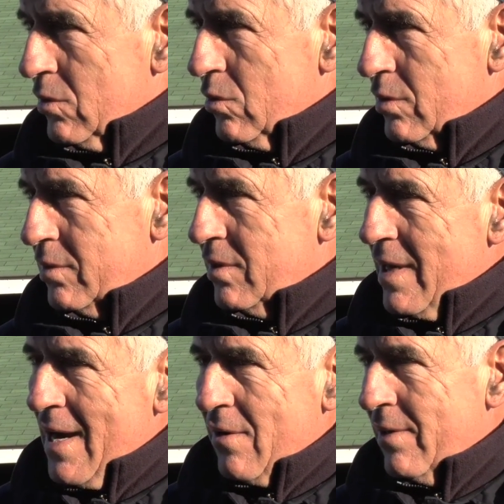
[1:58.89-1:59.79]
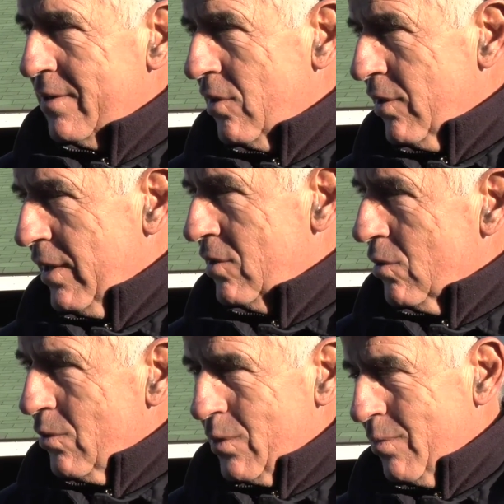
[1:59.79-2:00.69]
or Da' Tara at 38
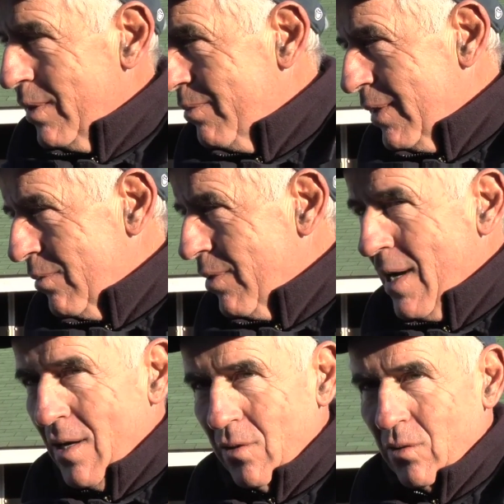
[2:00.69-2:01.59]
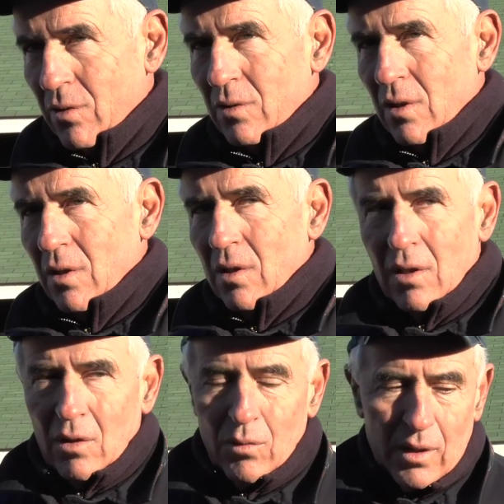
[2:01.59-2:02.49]
to 1 would have beat Big Brown, or
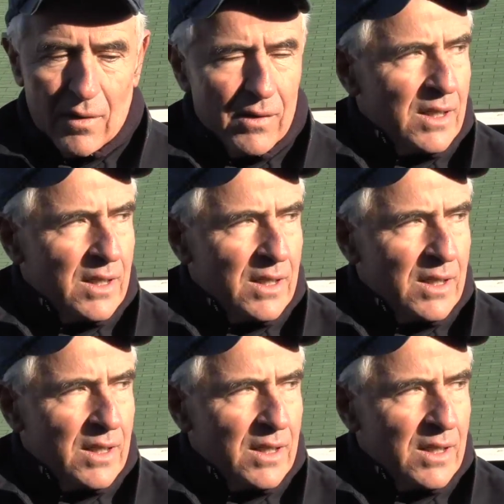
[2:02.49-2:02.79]
whatever.